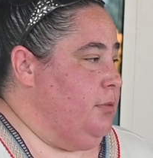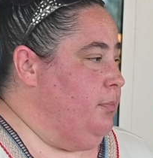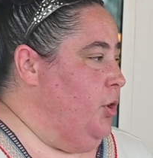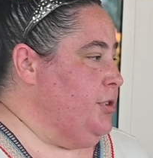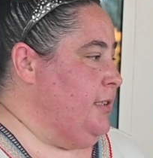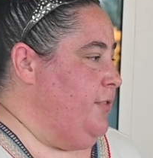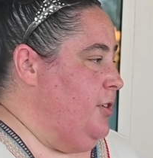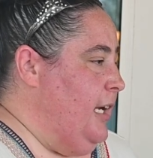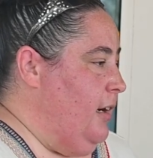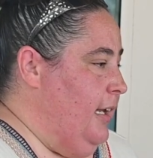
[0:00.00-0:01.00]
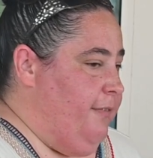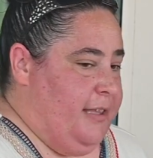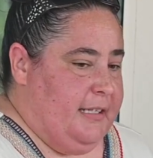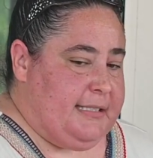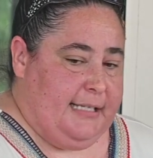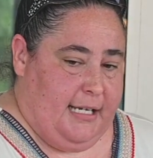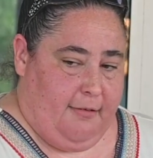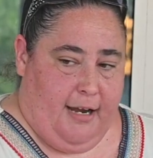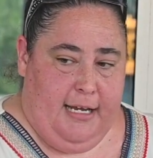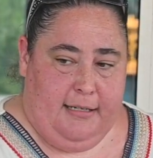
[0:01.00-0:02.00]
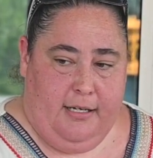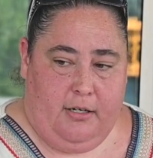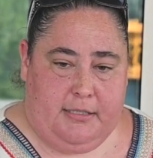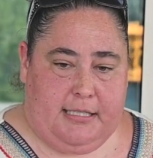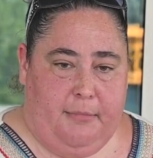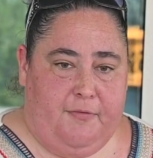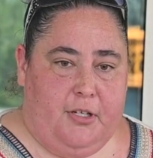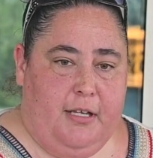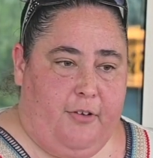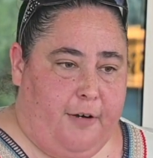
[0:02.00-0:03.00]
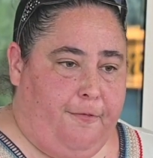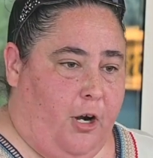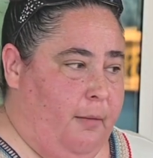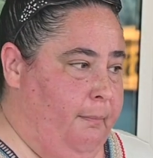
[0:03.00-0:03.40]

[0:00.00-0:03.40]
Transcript: Most of you here live in the city, right? Some of you live on a farm?